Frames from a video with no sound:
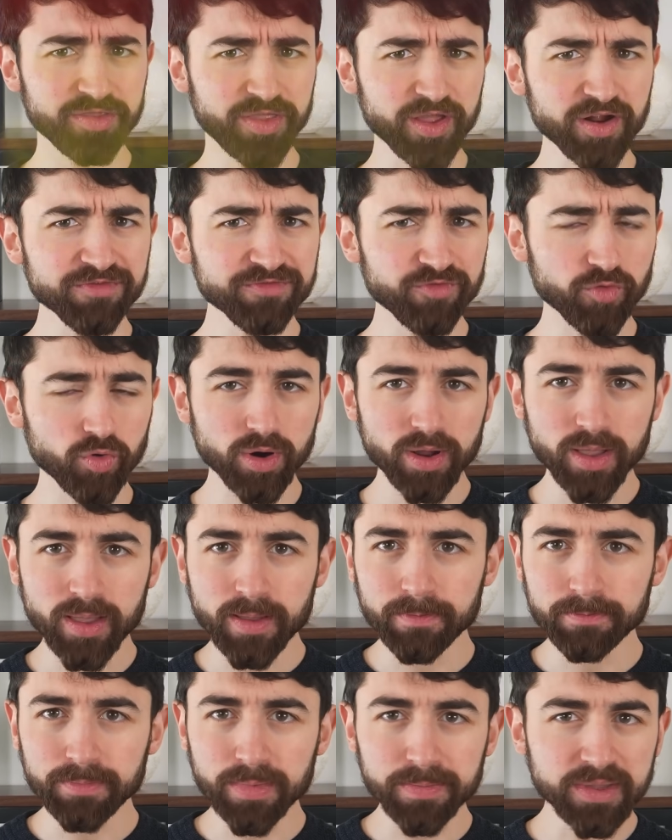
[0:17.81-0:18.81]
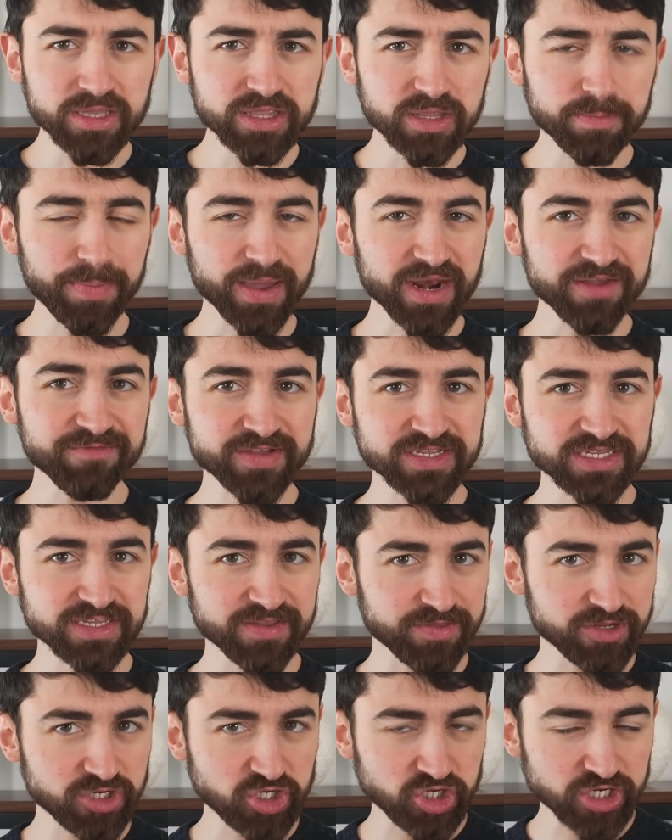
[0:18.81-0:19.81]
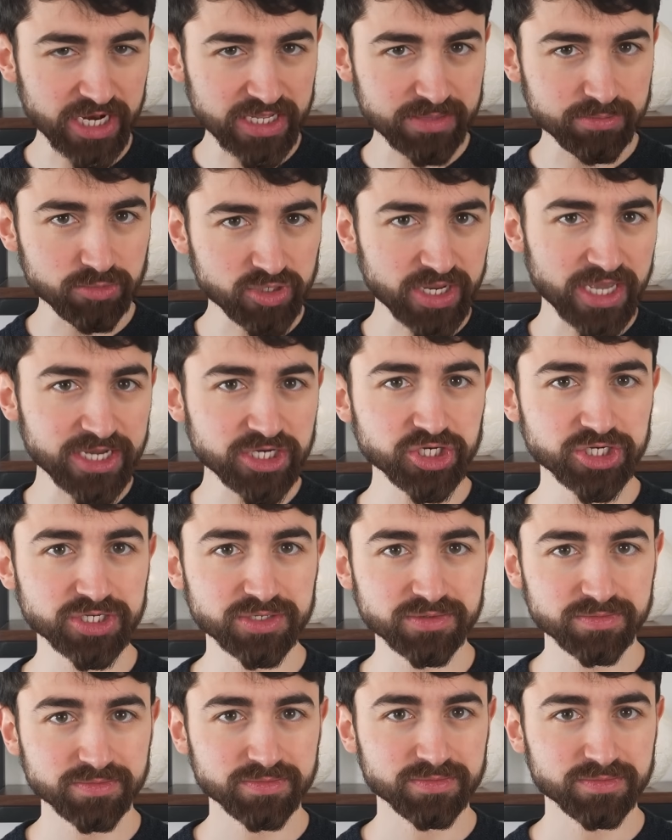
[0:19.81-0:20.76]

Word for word: therefore mimic the benefits of the genetic mutation.